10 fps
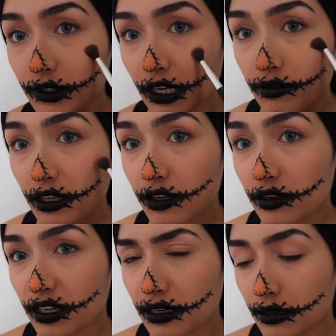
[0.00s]
I don't think
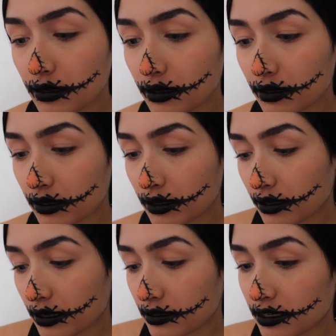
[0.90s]
you need
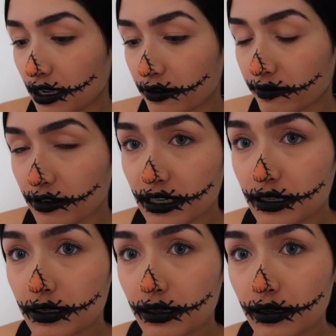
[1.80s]
concealer for
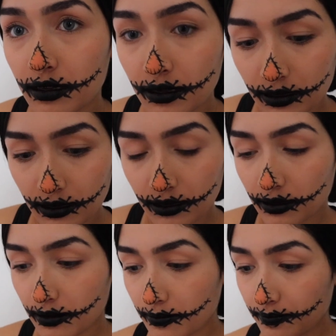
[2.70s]
this.
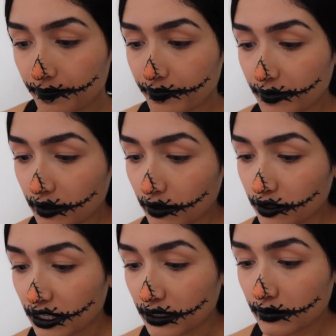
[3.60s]
So
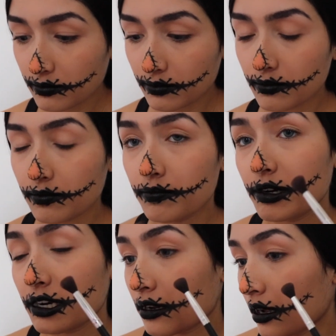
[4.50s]
just
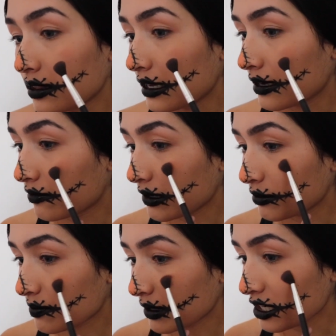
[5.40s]
put it on like if it
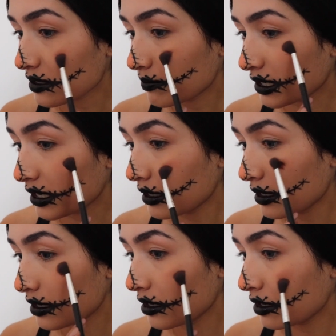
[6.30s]
was blush, but
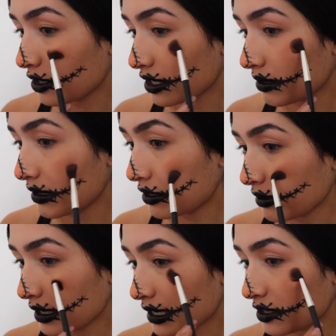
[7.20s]
you're gonna be
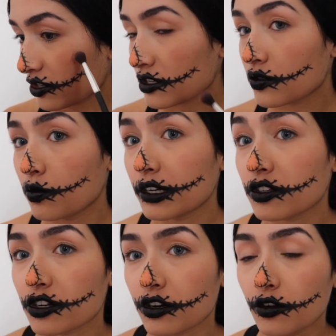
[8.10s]
doing it in just one
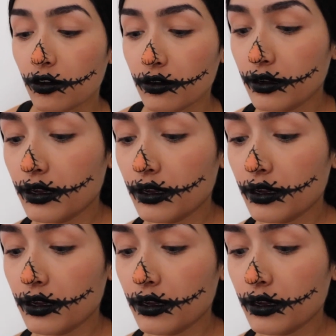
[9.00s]
circle.